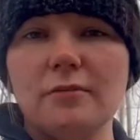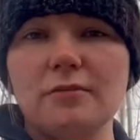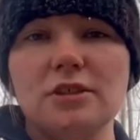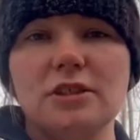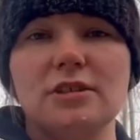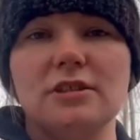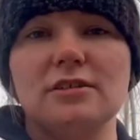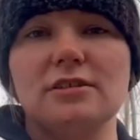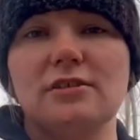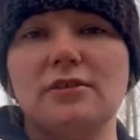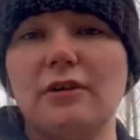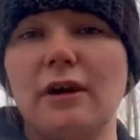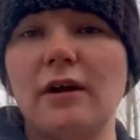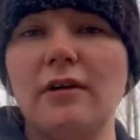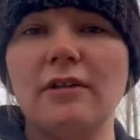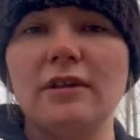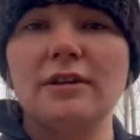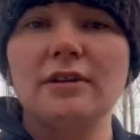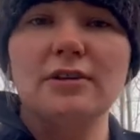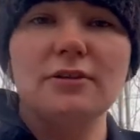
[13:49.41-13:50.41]
She doesn't
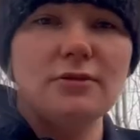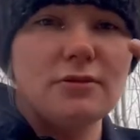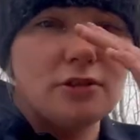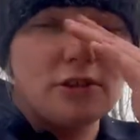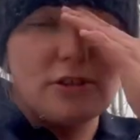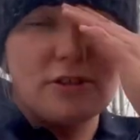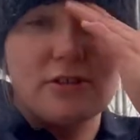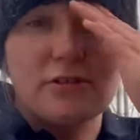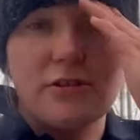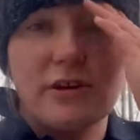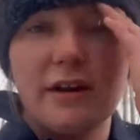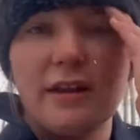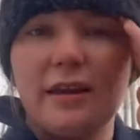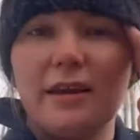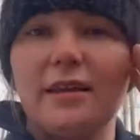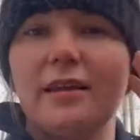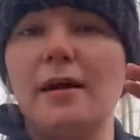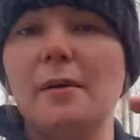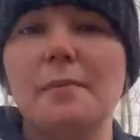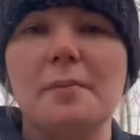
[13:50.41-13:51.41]
growl at you, she doesn't try to
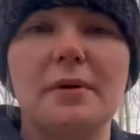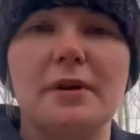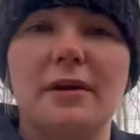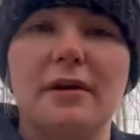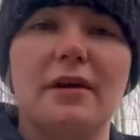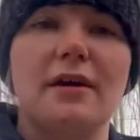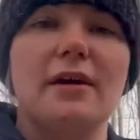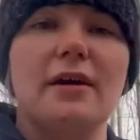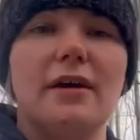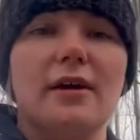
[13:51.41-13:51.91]
get up and